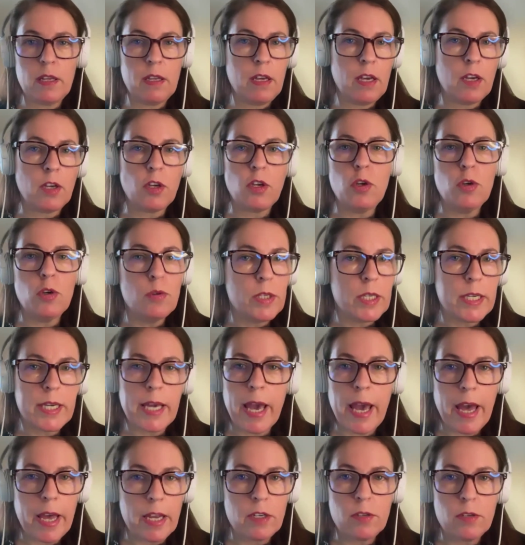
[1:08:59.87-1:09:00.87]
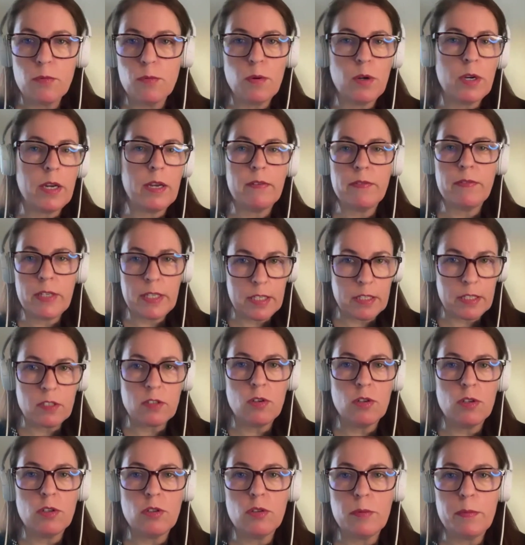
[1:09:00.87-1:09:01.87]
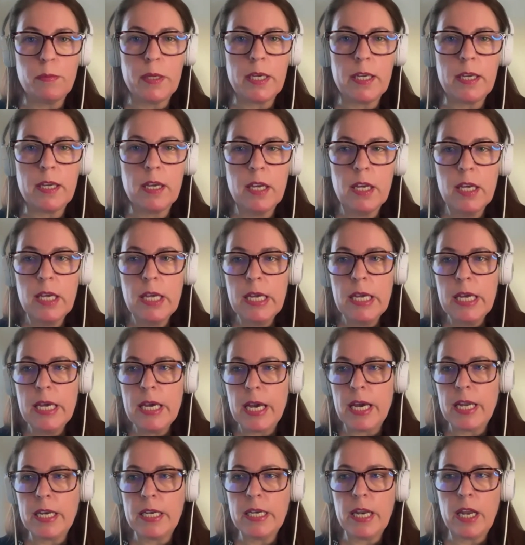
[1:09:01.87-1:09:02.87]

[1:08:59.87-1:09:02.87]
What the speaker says: a cute cat, whatever it's going to be. And